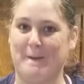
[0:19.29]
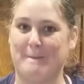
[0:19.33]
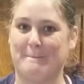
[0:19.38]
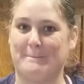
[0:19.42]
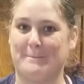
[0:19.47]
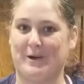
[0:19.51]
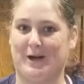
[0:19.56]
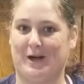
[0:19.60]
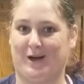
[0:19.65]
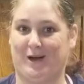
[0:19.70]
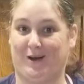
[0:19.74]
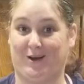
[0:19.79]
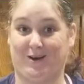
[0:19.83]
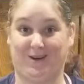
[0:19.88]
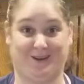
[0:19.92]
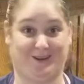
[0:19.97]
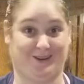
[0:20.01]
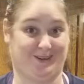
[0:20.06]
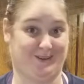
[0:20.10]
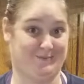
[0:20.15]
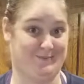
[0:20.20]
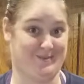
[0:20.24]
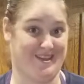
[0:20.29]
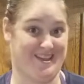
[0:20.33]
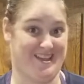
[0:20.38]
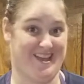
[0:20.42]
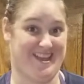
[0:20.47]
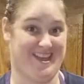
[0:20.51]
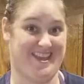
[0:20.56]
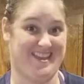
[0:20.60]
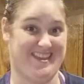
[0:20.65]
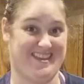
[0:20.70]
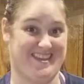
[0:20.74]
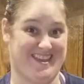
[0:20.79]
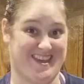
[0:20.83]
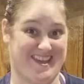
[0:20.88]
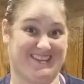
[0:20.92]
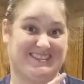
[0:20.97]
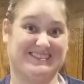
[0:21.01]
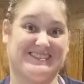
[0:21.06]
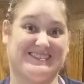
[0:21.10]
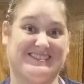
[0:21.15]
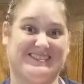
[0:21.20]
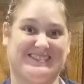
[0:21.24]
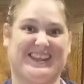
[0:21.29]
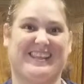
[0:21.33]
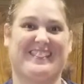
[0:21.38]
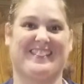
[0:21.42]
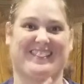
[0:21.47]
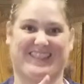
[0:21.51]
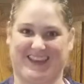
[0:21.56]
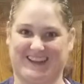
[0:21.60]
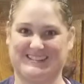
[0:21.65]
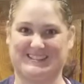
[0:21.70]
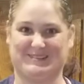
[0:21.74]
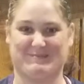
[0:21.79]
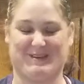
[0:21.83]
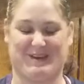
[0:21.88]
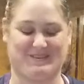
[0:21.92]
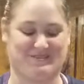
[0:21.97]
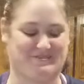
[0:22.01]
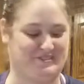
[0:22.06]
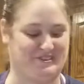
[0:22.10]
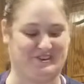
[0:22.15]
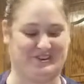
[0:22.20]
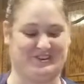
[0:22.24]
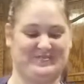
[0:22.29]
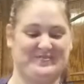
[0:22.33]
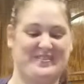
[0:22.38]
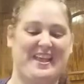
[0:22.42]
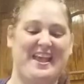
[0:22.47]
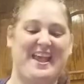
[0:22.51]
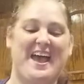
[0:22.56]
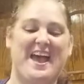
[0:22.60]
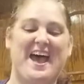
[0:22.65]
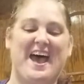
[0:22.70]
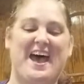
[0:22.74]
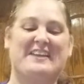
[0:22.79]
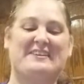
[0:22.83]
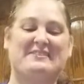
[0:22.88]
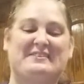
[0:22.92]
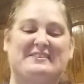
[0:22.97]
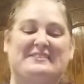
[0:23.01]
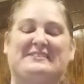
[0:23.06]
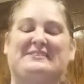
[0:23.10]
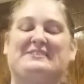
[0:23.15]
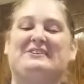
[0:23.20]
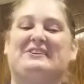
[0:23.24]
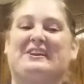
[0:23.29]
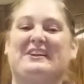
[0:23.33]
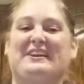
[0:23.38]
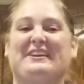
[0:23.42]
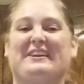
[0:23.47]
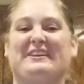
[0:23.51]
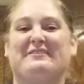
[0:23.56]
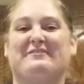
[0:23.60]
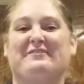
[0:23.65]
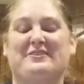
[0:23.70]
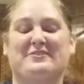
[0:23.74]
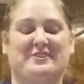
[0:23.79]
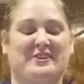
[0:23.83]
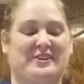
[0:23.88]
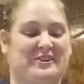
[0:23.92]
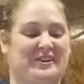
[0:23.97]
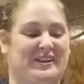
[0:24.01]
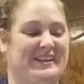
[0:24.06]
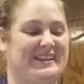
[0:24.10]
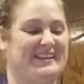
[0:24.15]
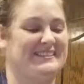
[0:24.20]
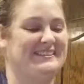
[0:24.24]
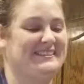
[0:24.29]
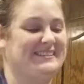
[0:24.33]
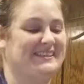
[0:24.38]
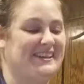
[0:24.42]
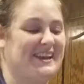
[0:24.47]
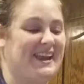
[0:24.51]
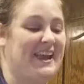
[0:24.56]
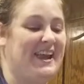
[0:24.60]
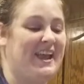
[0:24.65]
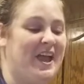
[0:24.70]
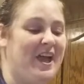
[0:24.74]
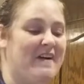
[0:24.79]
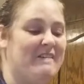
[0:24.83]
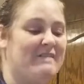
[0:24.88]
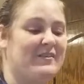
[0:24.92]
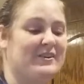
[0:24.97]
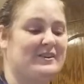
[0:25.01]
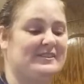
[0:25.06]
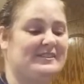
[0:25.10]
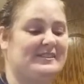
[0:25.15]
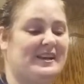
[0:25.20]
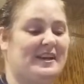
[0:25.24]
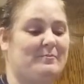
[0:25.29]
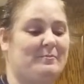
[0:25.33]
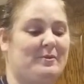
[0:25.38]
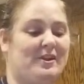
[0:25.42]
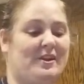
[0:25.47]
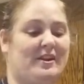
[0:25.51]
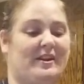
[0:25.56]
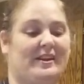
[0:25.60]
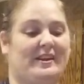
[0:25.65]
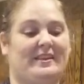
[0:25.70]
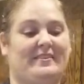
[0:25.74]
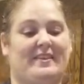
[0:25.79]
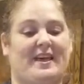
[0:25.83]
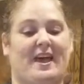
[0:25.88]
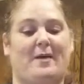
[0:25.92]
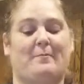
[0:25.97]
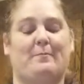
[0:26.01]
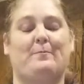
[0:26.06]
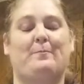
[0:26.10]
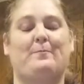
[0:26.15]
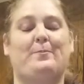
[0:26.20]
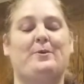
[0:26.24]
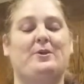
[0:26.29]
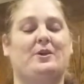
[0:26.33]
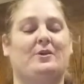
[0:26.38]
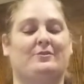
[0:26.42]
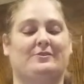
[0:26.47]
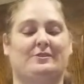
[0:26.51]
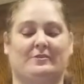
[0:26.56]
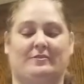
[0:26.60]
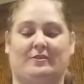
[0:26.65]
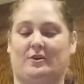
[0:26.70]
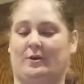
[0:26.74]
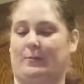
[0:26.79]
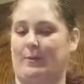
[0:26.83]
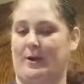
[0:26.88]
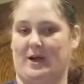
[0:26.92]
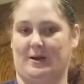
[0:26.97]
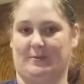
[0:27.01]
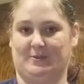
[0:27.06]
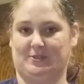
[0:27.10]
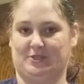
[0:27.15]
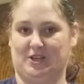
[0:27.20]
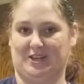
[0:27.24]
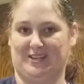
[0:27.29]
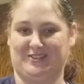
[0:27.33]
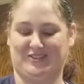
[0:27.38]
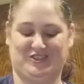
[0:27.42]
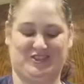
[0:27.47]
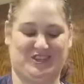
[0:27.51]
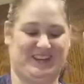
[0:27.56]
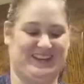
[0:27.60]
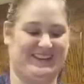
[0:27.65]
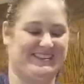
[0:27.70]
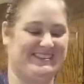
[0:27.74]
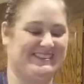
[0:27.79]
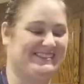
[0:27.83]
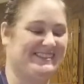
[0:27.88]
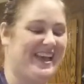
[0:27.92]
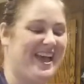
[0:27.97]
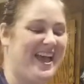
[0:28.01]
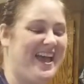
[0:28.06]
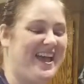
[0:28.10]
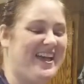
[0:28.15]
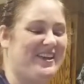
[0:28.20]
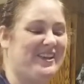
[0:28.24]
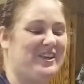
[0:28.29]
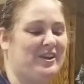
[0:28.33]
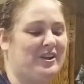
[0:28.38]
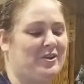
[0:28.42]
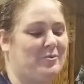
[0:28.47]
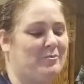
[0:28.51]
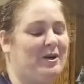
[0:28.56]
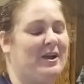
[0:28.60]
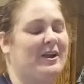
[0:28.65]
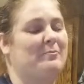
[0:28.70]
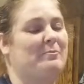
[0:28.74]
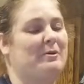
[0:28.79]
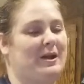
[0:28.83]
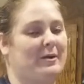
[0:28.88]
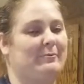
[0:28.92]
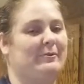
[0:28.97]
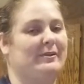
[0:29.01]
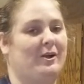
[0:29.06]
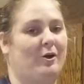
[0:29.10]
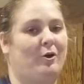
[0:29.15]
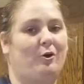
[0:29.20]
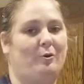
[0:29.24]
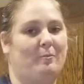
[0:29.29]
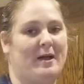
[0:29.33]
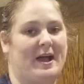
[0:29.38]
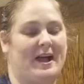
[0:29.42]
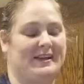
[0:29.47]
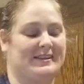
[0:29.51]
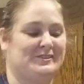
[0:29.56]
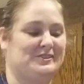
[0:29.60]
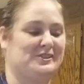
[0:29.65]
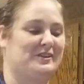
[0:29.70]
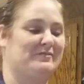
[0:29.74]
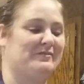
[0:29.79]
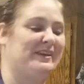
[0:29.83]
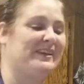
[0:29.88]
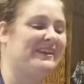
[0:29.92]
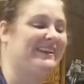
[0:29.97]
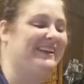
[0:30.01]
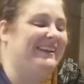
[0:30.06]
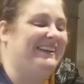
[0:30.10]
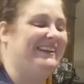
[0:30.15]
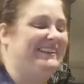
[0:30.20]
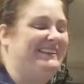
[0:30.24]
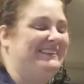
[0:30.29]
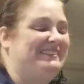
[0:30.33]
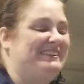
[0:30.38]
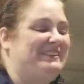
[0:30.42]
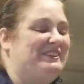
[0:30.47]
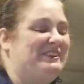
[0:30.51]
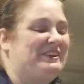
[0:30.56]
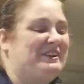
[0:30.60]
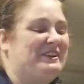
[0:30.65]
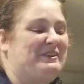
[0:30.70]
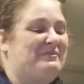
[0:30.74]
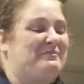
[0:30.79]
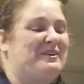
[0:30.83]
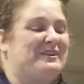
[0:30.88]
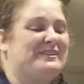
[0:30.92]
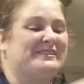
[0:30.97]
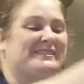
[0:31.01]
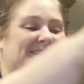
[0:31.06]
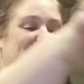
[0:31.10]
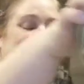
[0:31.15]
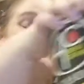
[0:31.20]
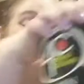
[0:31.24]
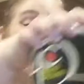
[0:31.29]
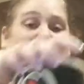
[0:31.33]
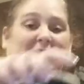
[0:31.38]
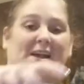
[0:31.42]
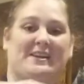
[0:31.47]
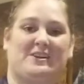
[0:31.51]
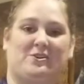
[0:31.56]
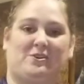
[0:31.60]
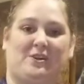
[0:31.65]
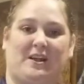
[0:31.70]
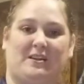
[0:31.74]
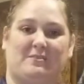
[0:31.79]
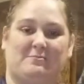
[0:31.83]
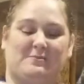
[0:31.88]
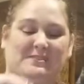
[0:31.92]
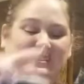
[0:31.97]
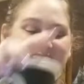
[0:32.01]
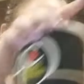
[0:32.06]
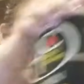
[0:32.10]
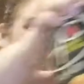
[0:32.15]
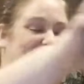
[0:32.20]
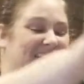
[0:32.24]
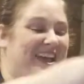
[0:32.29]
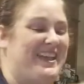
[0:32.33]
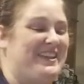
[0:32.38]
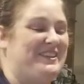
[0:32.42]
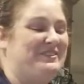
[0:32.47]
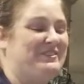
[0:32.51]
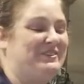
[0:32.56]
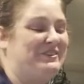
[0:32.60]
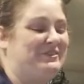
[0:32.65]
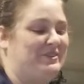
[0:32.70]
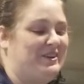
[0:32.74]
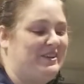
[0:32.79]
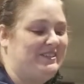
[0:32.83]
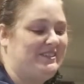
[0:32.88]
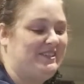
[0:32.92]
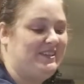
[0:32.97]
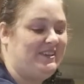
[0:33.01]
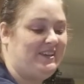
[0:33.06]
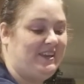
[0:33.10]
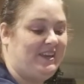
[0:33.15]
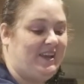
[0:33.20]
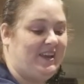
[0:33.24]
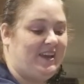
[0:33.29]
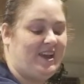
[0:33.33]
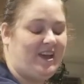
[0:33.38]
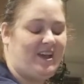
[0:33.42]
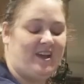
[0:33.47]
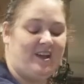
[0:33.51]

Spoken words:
parm. Yes, that's a mouthful. Anyway, so you're gonna need a few ingredients today. First up, you're gonna need that beautiful Parmesan cheese. You're gonna want probably a whole package of it. You're gonna want some breadcrumbs. You're going to need,